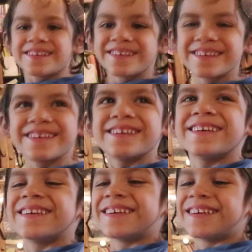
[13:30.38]
It was
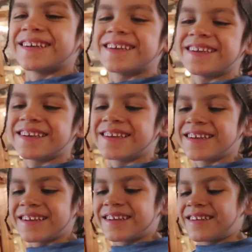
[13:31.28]
that big
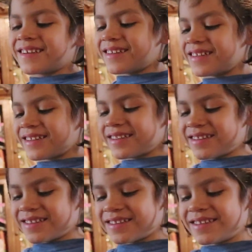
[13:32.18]

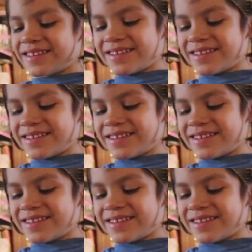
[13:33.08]
venison.